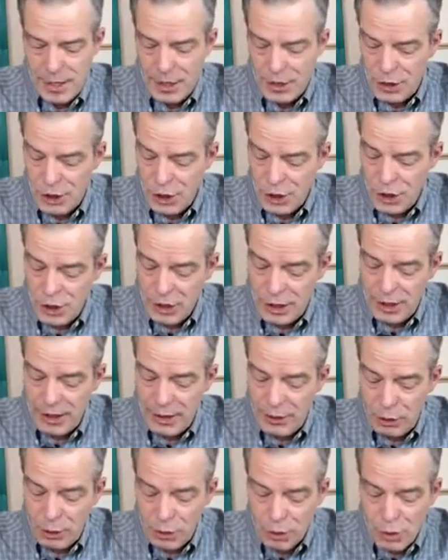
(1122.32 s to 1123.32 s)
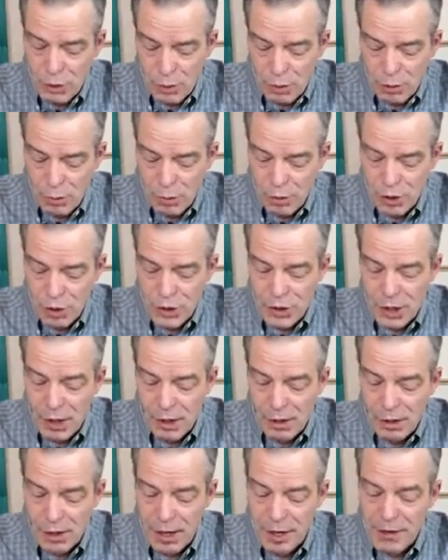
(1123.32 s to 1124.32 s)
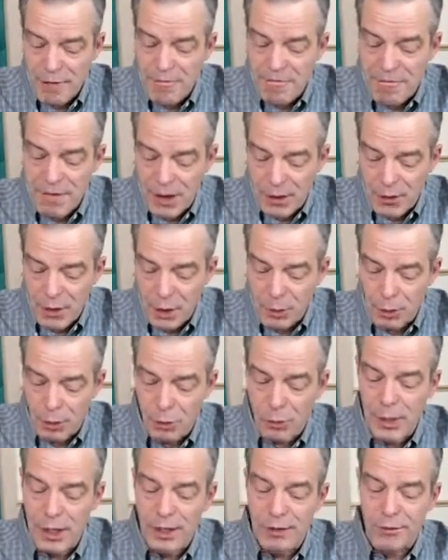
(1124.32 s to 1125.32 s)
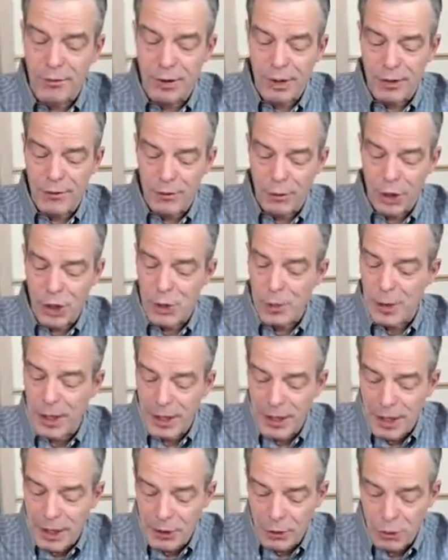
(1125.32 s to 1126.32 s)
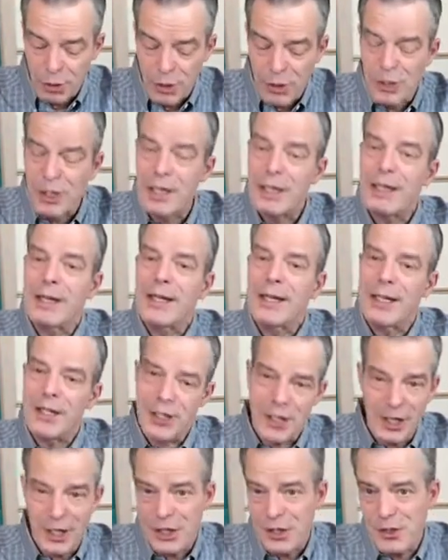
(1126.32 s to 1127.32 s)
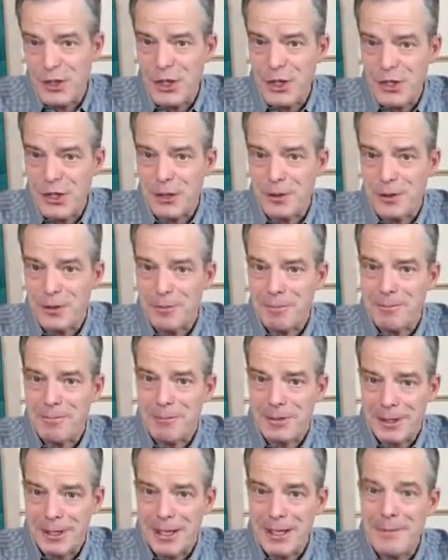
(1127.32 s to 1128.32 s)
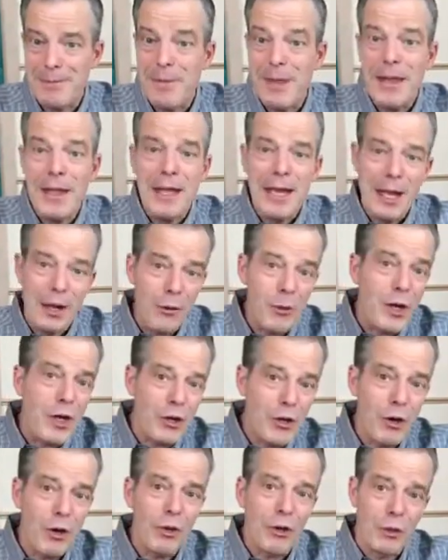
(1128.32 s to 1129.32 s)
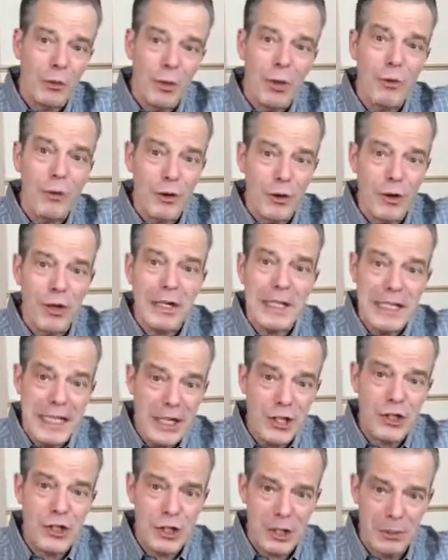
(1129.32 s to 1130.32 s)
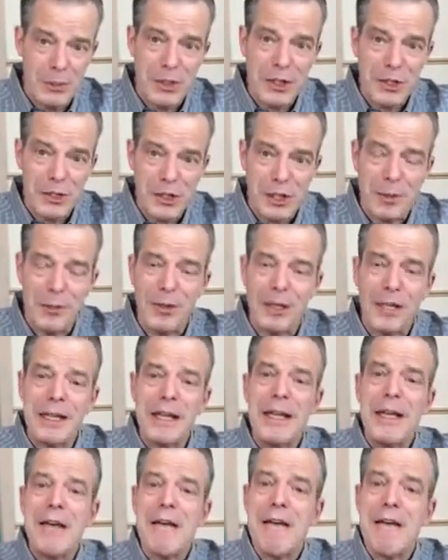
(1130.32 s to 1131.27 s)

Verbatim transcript: Additionally, those rewards are on a variable rate of reinforcement. In other words, it's inconsistent, okay? And we know that when we're going to teach somebody something,